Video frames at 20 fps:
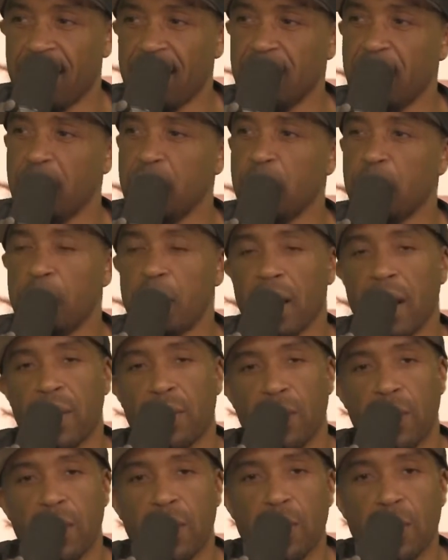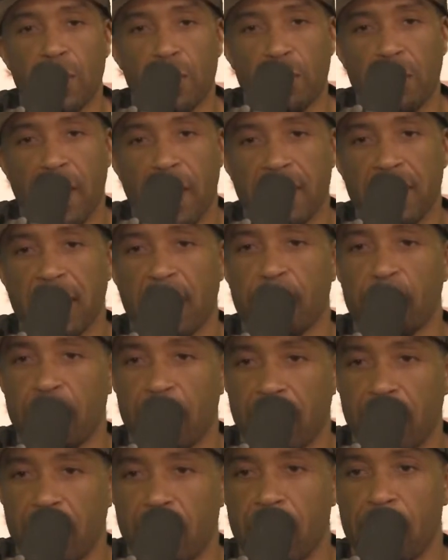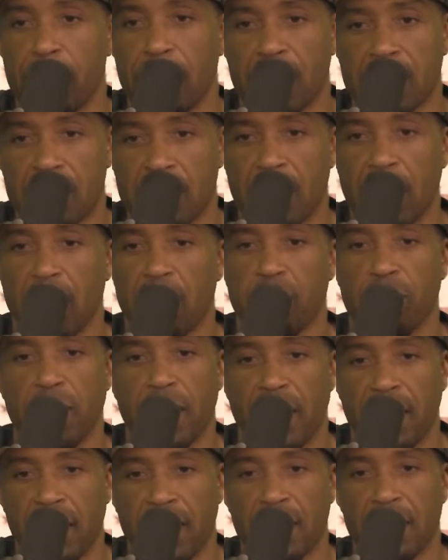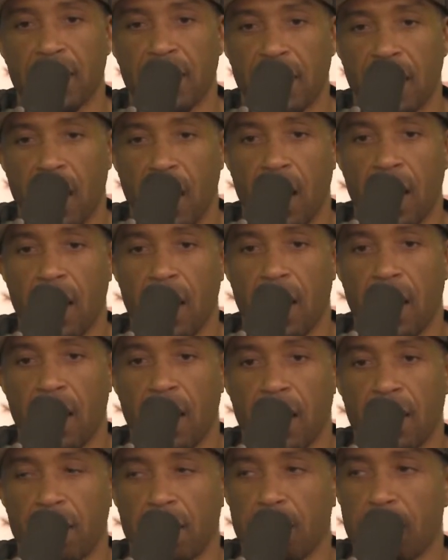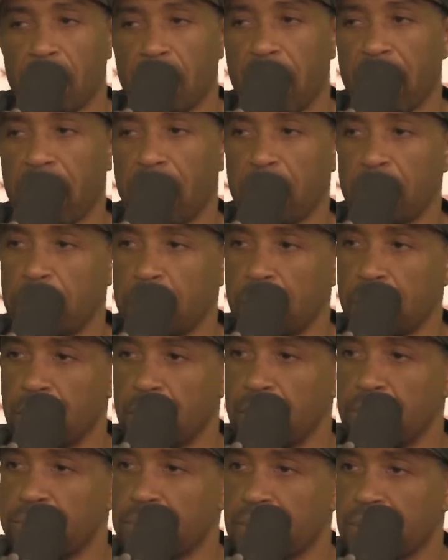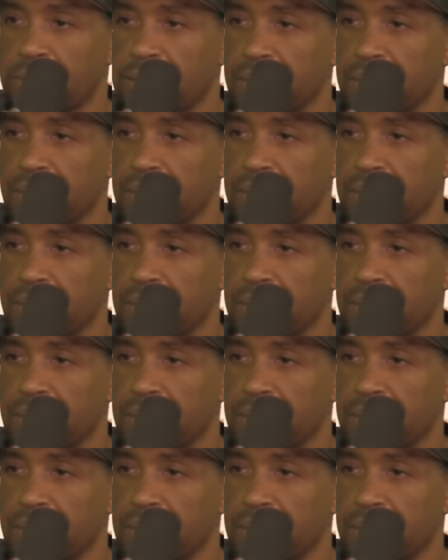And then you'd be like, Rube, I did bring it on myself, man. But I gotta move.